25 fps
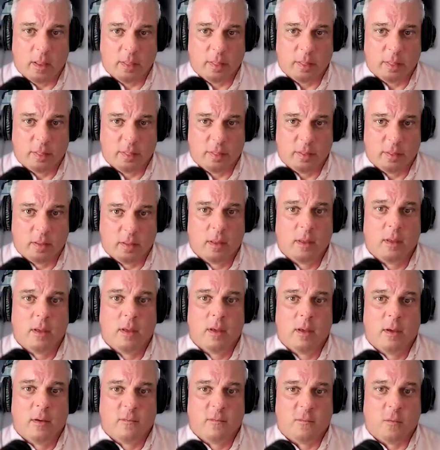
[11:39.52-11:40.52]
a month
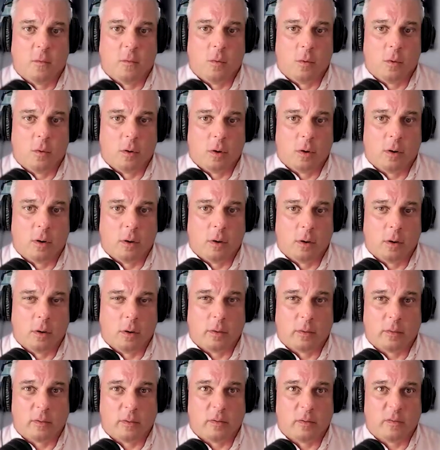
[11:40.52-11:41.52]

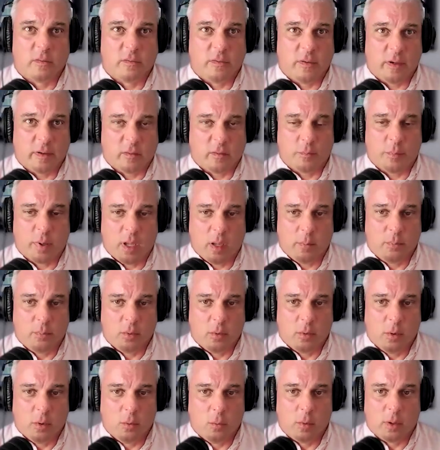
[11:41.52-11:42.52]
for 6
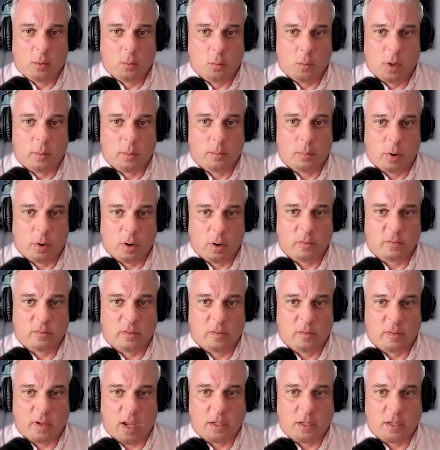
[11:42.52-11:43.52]
people when one
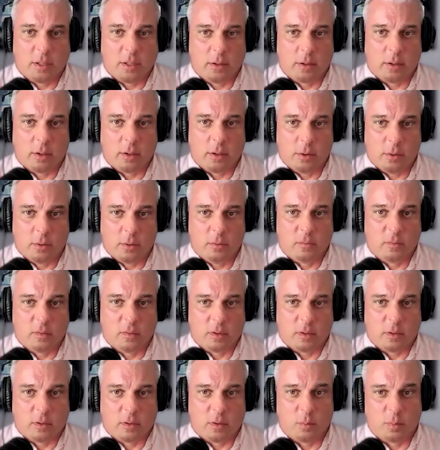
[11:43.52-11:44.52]
person's actually going to use
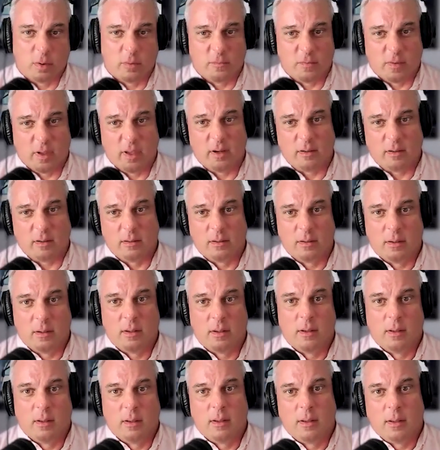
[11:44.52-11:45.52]
it to prevent,
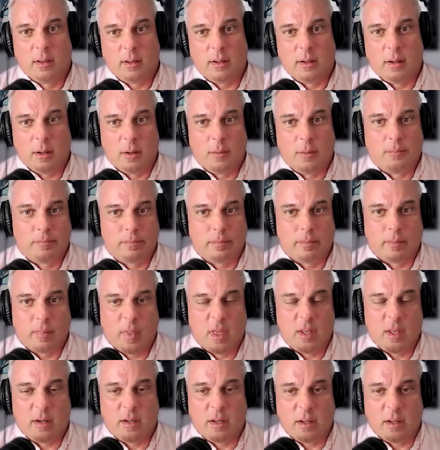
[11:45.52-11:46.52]
you know,
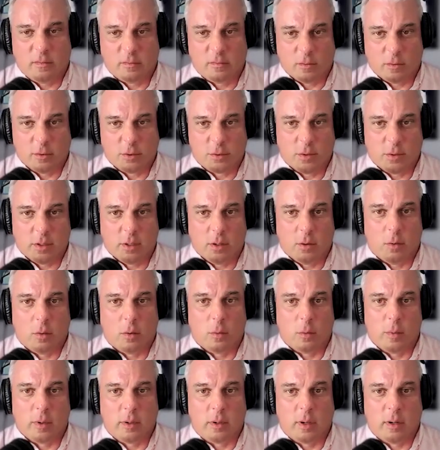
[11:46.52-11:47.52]
a knee surgery?
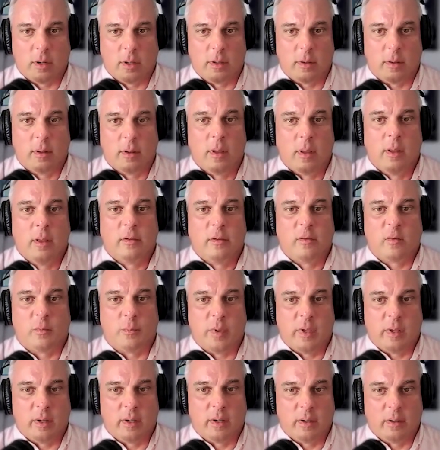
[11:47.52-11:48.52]
Or are we going to
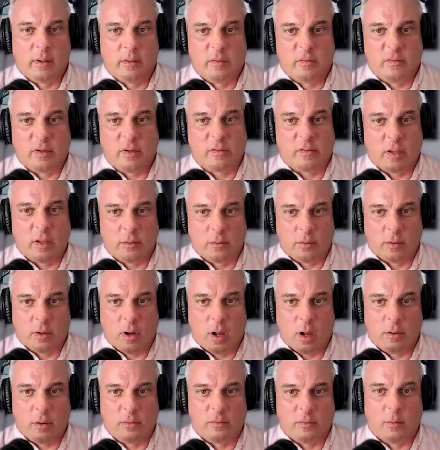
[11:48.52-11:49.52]
spend
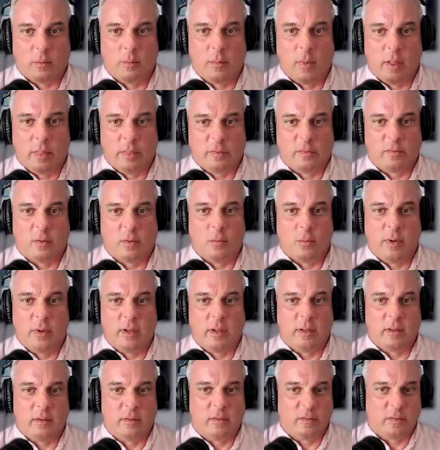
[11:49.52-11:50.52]
$600 a month so
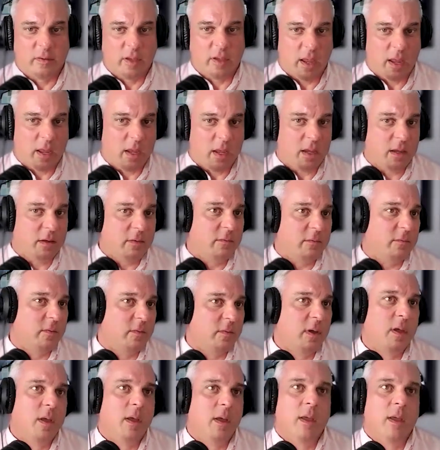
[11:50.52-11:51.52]
we can
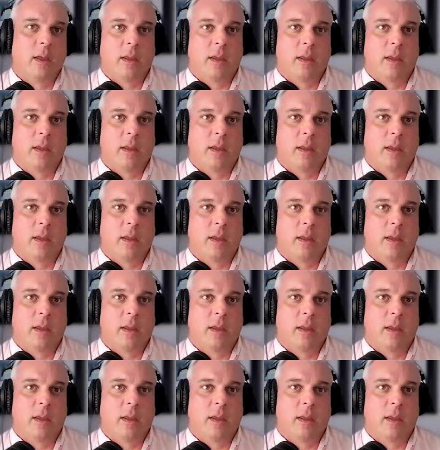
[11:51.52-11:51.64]
save,